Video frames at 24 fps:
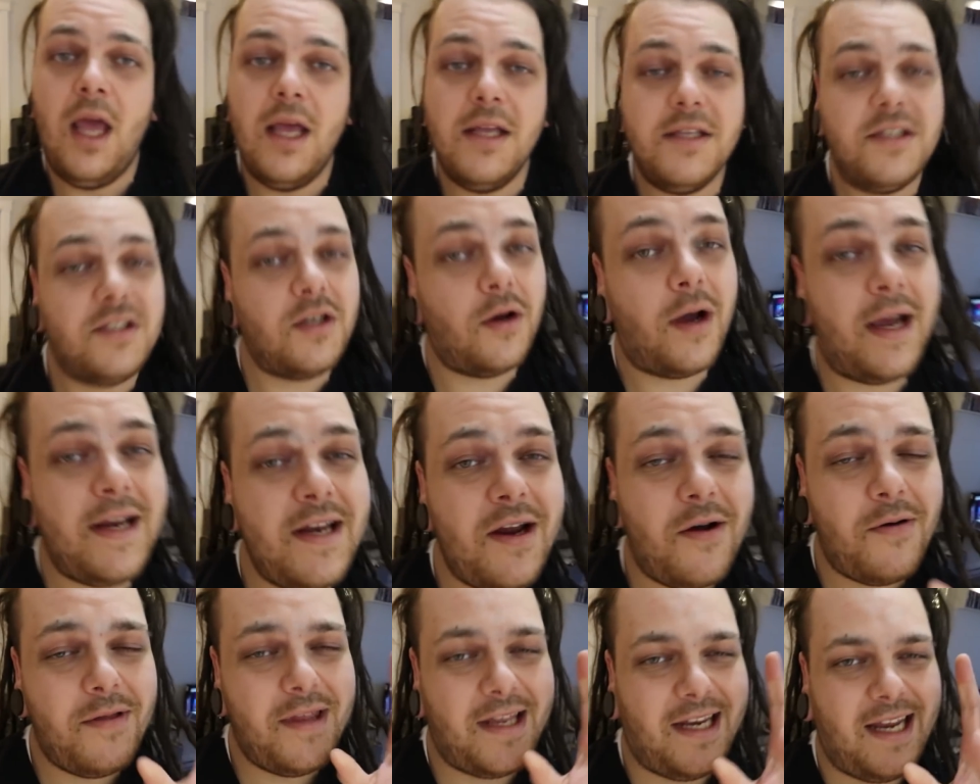So I
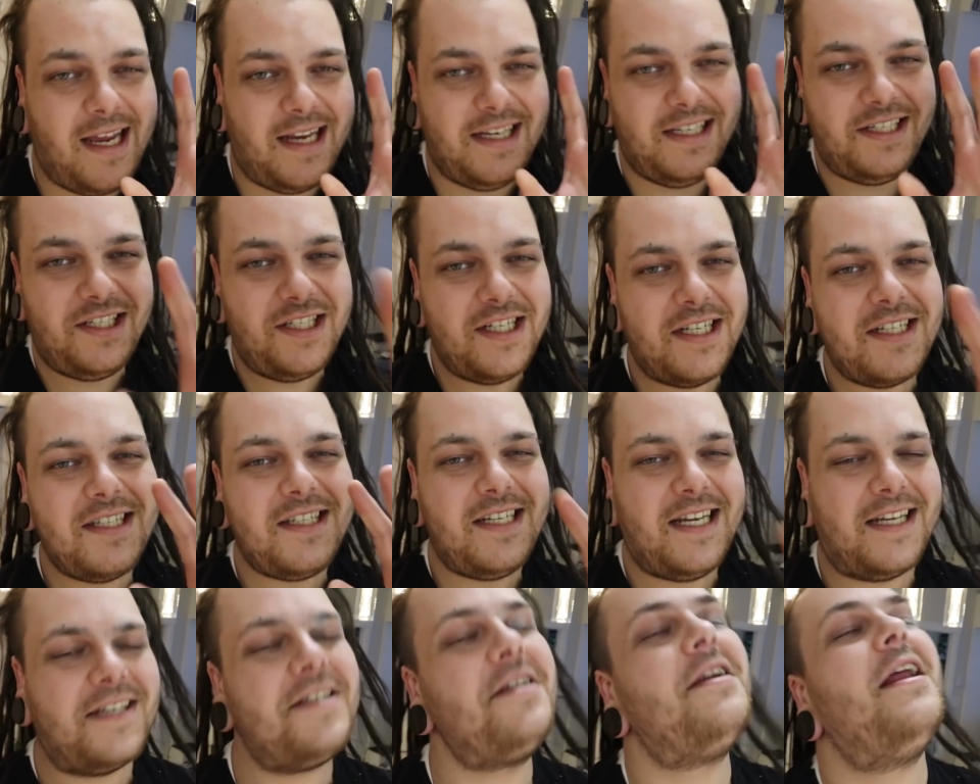know that just
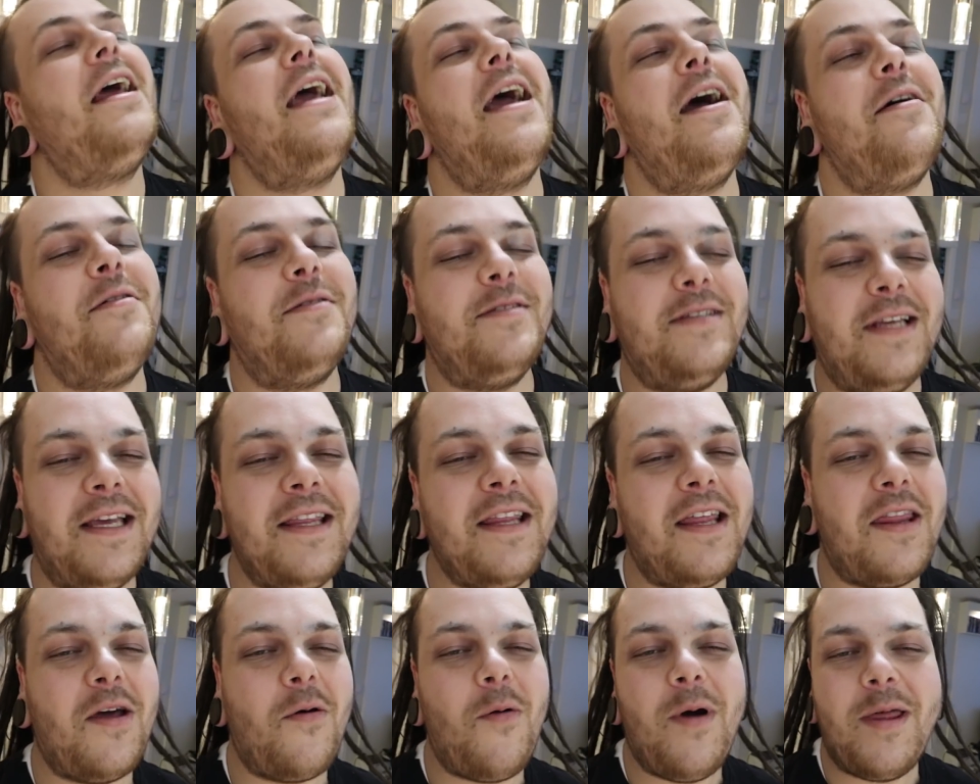yesterday I was saying
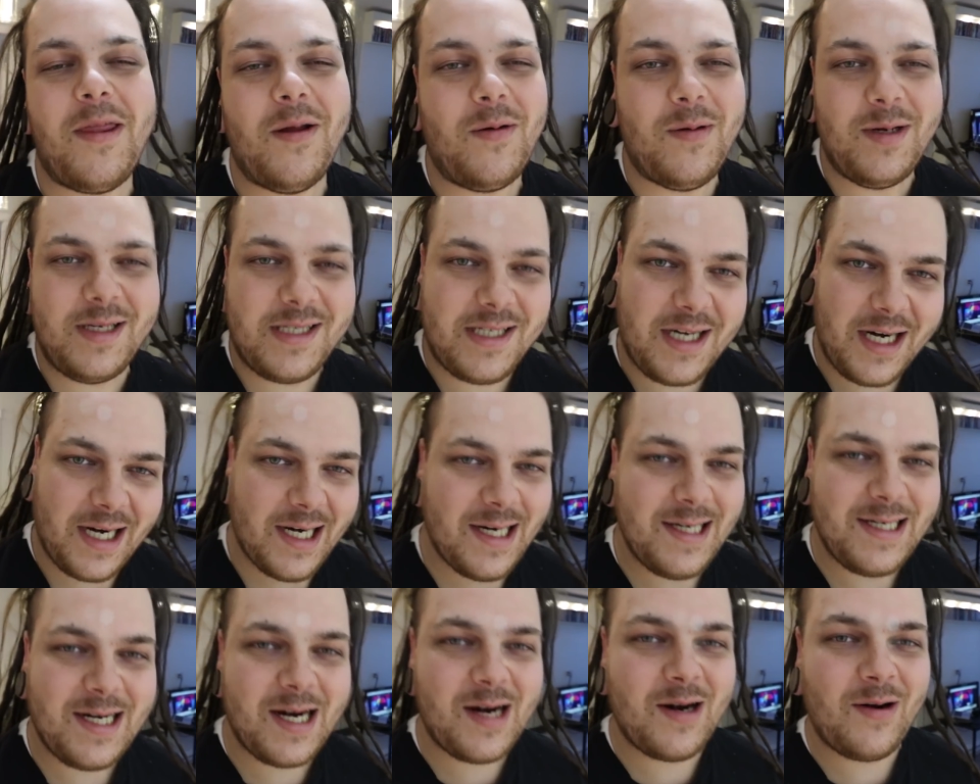that the weather was starting
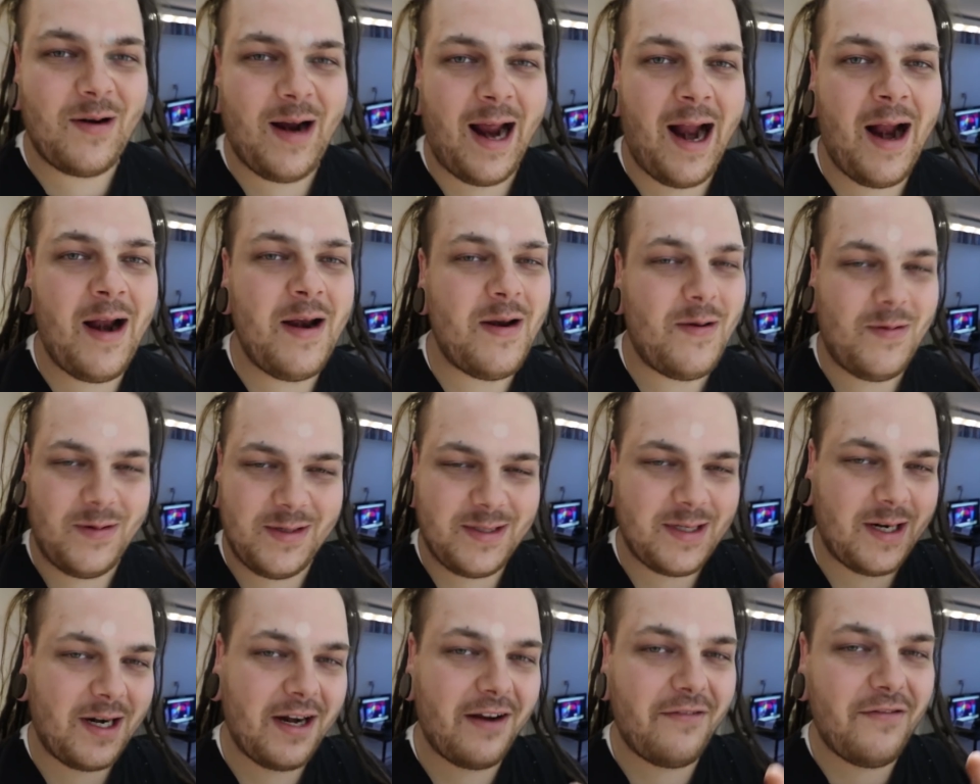to turn around and it was
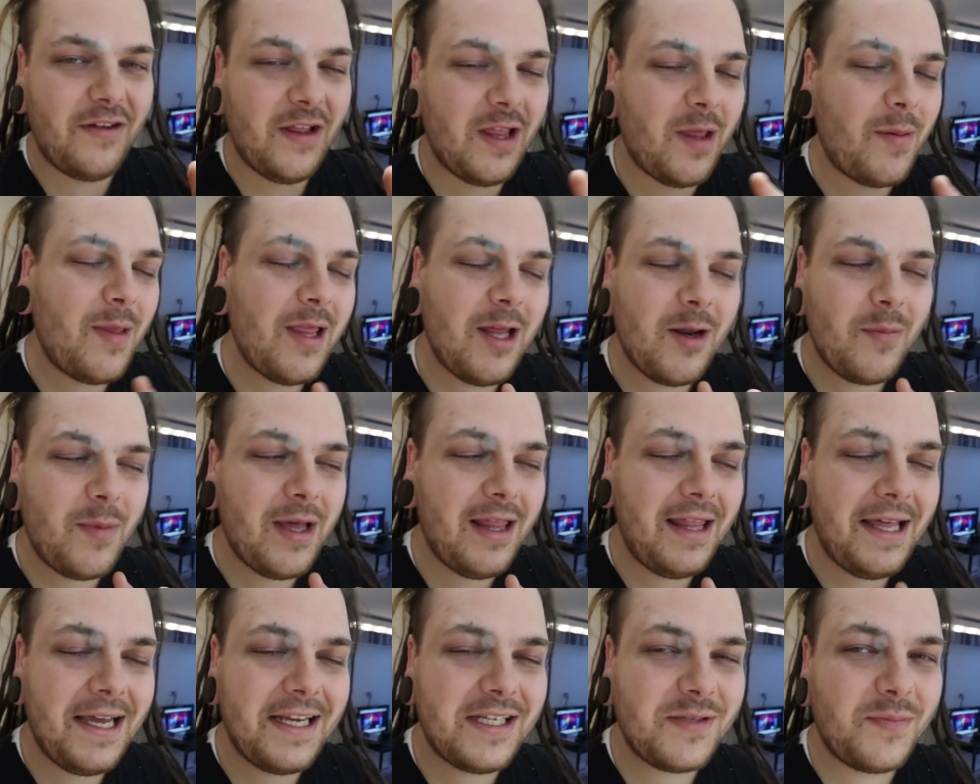starting to feel a little
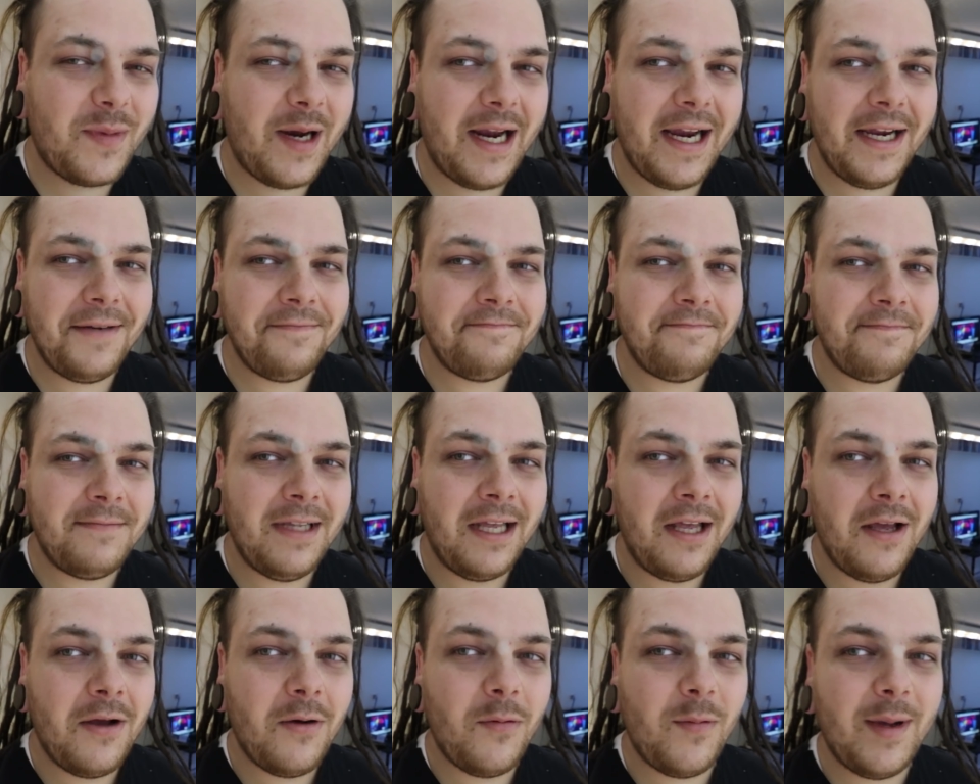bit like spring.
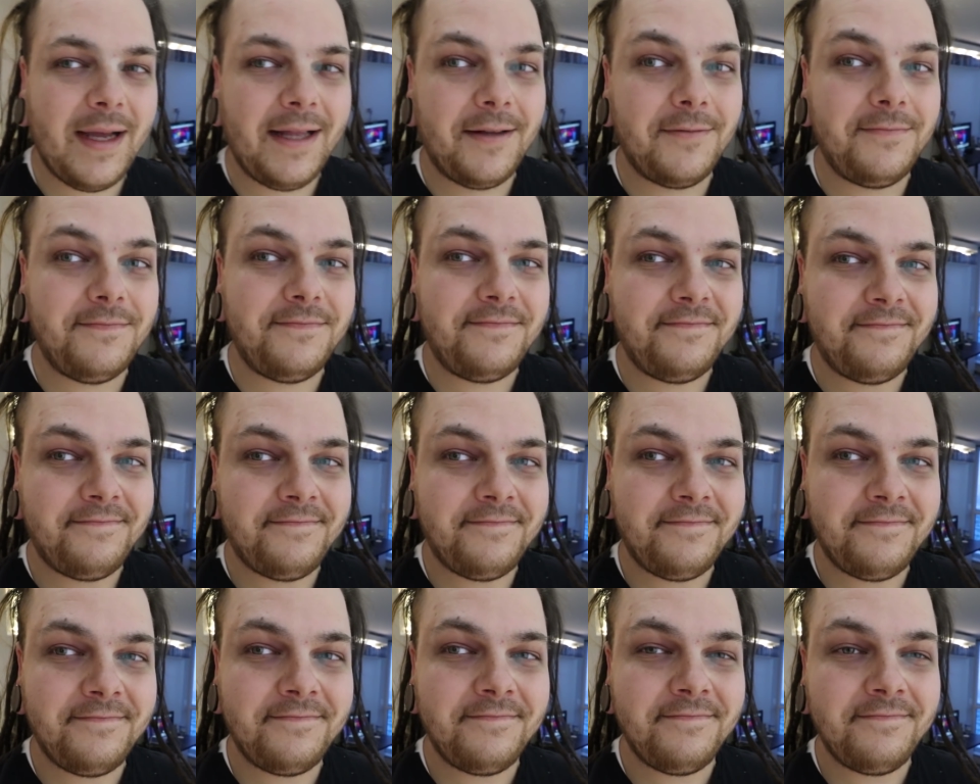Well,
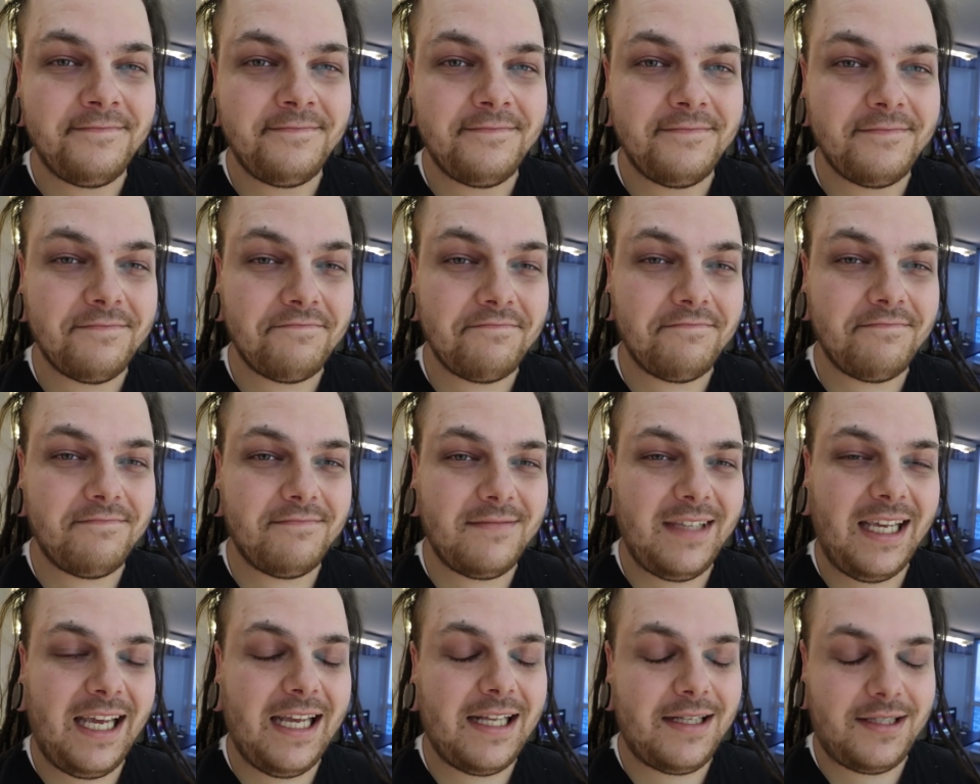
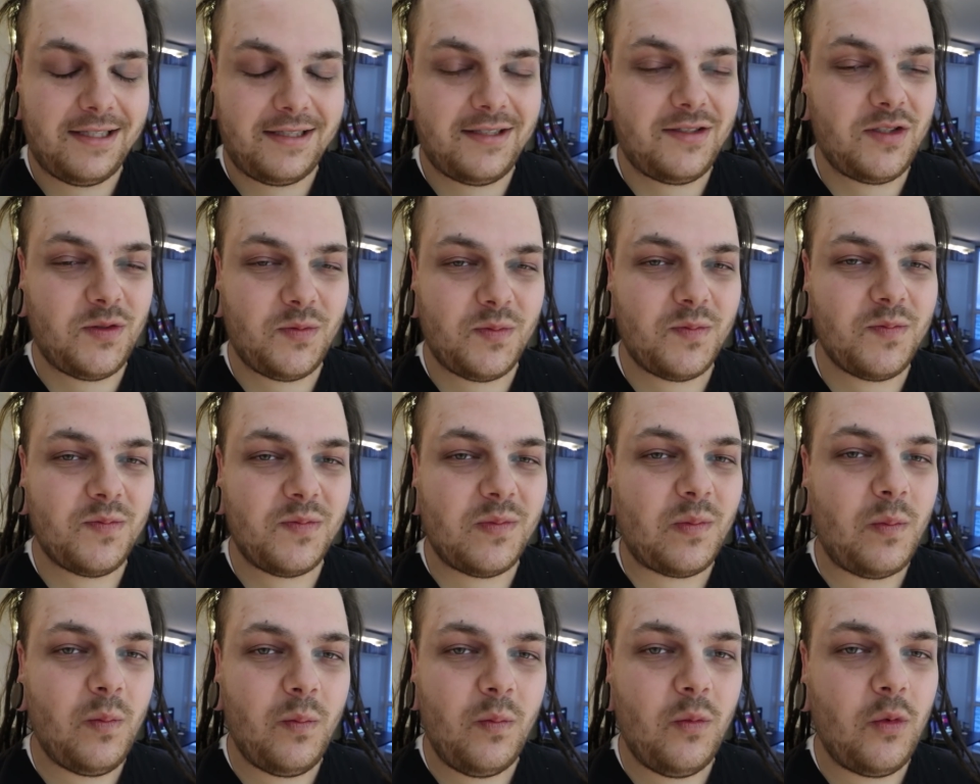it's
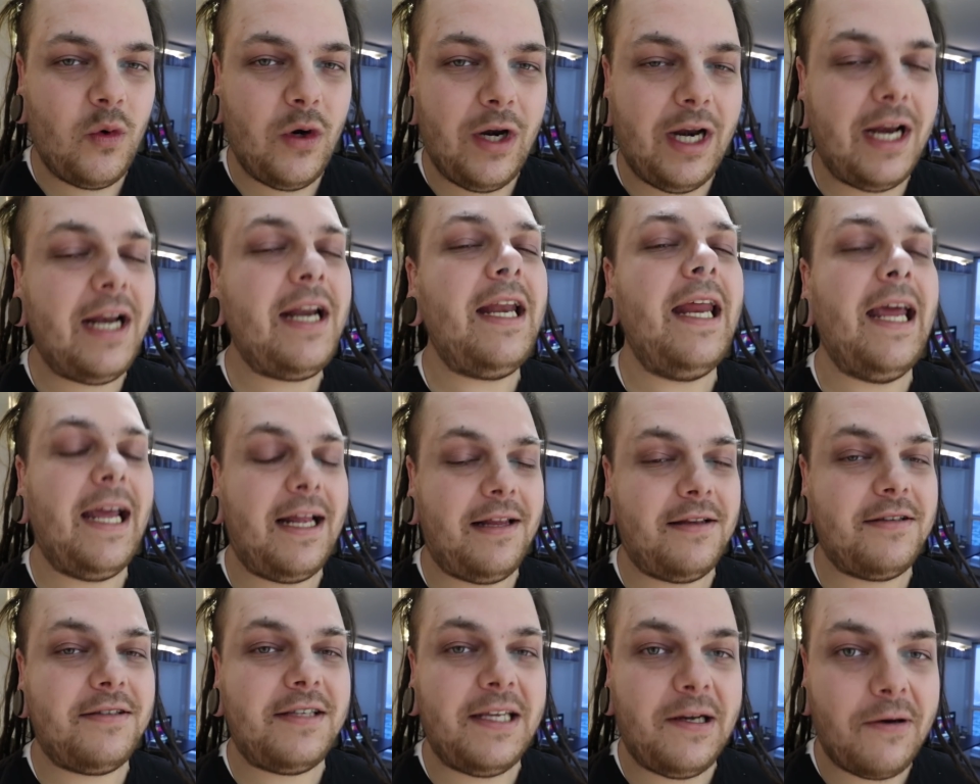
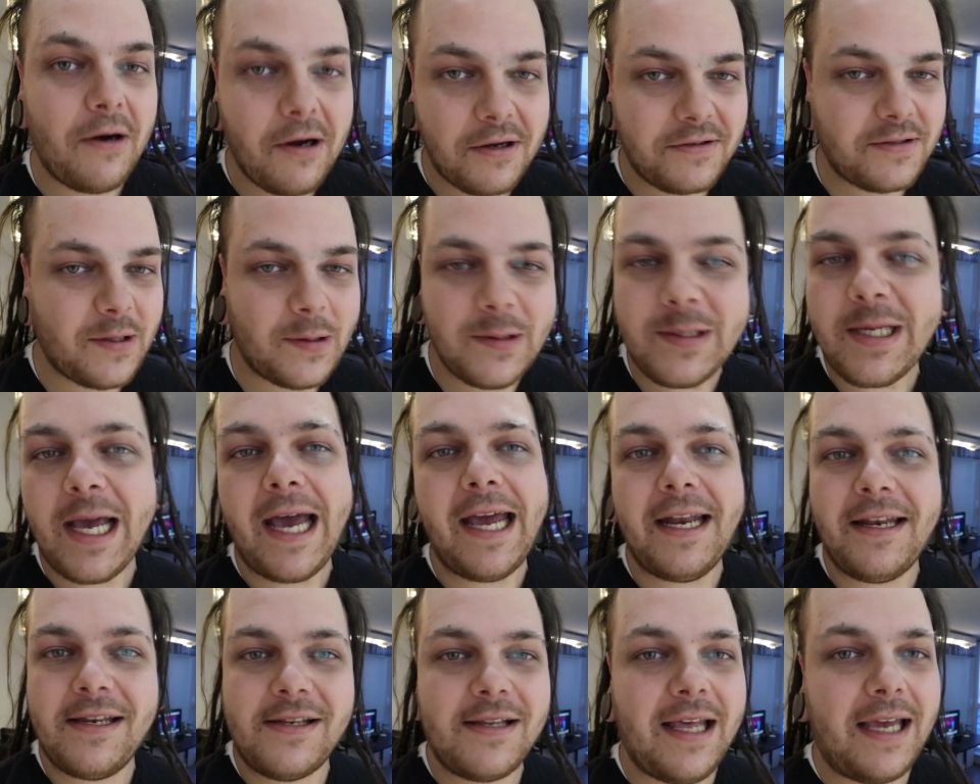ridiculously gross
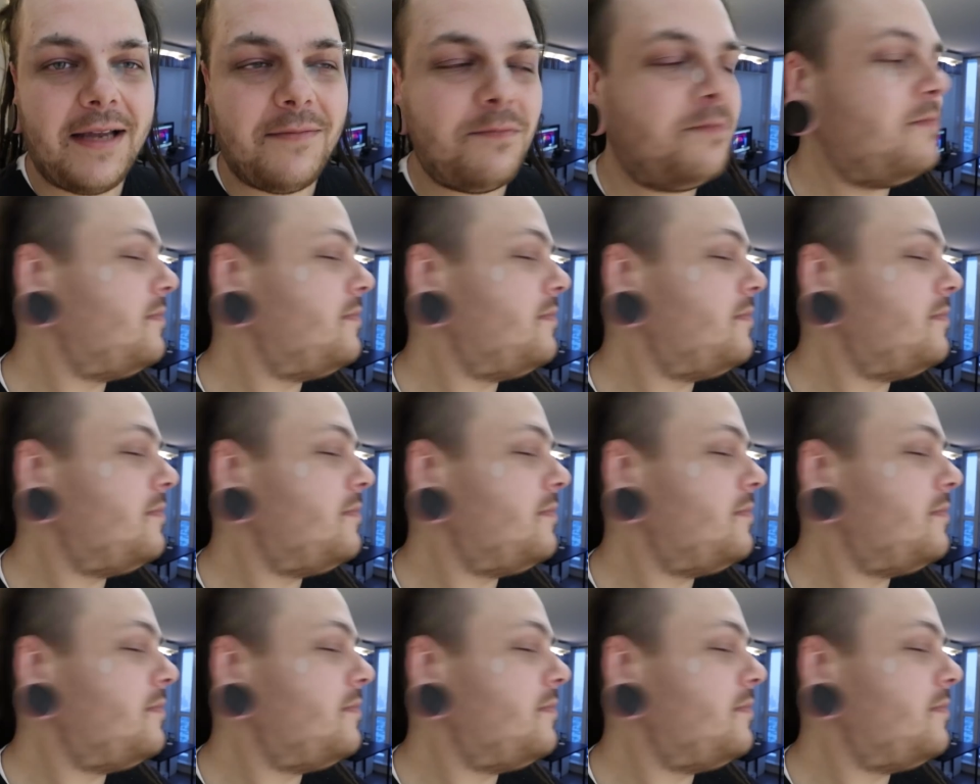outside and like